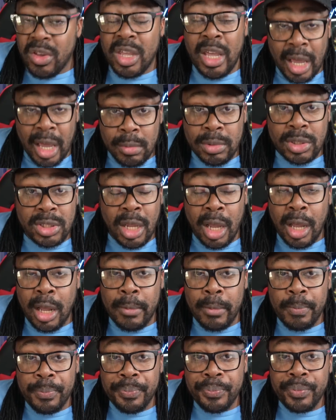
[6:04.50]

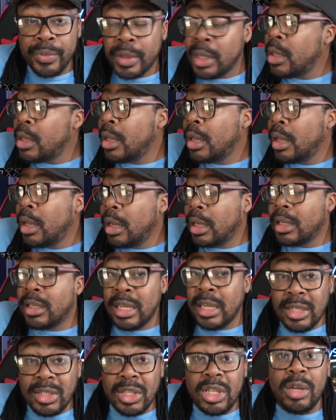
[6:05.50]
GameStop.
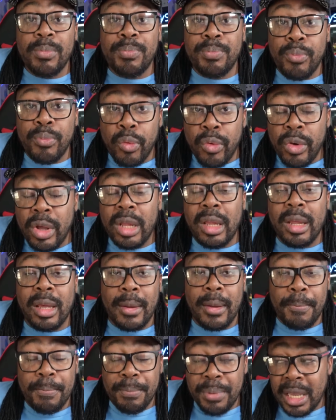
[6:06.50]
This could
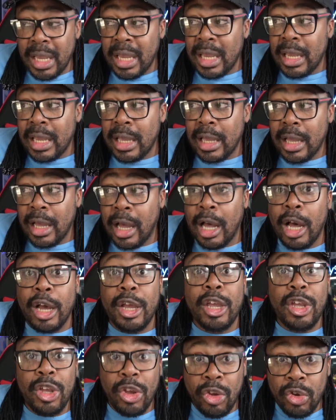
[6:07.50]
really be a
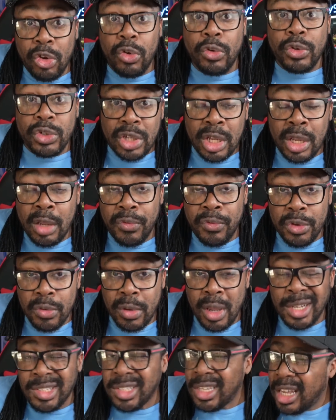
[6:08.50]
huge thing for you
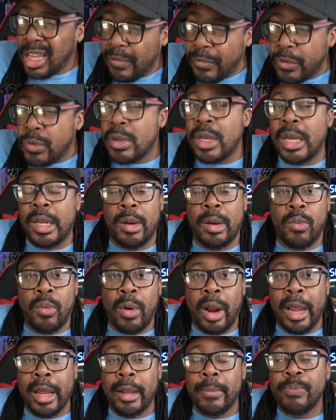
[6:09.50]
guys if you get it
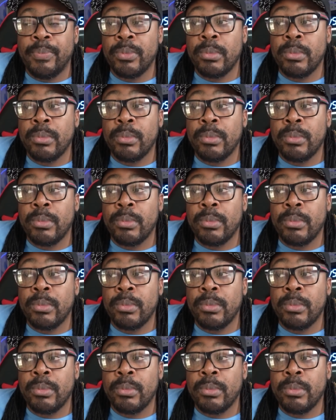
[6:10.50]
right.